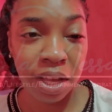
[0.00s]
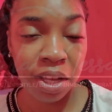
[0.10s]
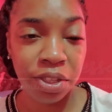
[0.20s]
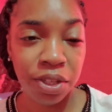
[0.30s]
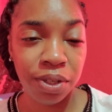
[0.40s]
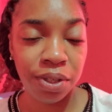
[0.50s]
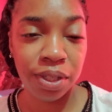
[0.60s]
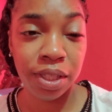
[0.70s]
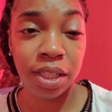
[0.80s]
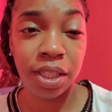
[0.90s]
So
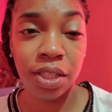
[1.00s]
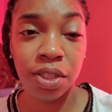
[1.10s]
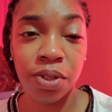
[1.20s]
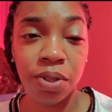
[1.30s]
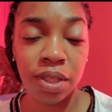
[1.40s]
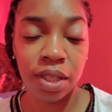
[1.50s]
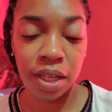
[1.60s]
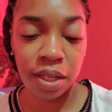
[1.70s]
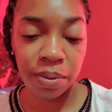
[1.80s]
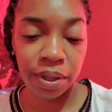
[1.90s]
this is you
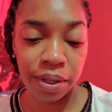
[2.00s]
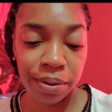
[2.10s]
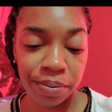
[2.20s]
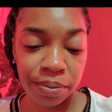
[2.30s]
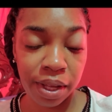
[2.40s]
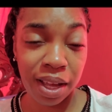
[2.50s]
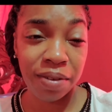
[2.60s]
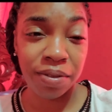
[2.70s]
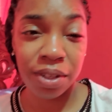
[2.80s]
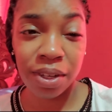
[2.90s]
seeing me
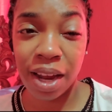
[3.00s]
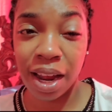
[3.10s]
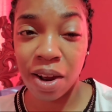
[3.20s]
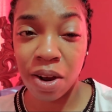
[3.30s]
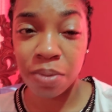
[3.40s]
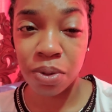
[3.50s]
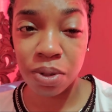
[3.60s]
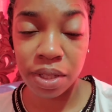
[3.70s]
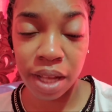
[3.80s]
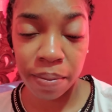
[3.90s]
after I
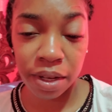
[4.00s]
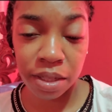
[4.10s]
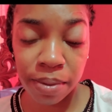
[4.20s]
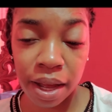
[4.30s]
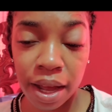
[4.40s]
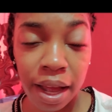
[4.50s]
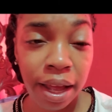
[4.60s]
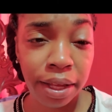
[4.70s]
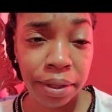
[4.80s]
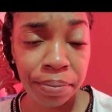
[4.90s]
almost damaged my
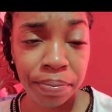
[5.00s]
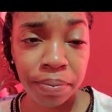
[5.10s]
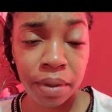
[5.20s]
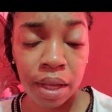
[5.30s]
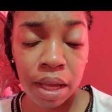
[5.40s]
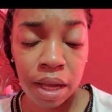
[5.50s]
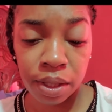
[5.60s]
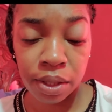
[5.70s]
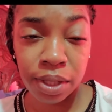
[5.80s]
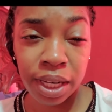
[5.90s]
eye.
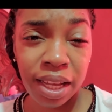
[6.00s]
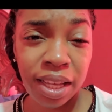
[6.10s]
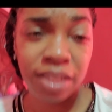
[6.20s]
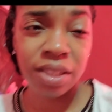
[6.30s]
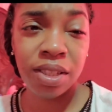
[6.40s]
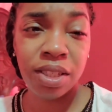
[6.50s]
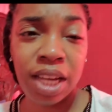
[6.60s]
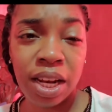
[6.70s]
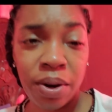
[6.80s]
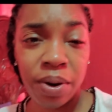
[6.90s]
Today is
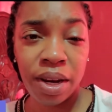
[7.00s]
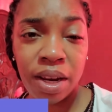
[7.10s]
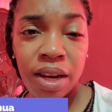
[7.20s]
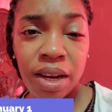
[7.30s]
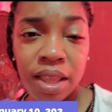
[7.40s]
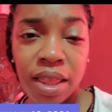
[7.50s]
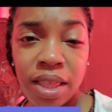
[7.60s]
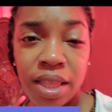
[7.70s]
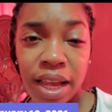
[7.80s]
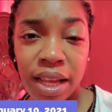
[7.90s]
January
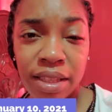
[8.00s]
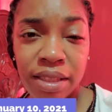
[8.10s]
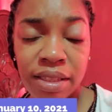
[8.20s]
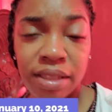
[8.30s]
10th,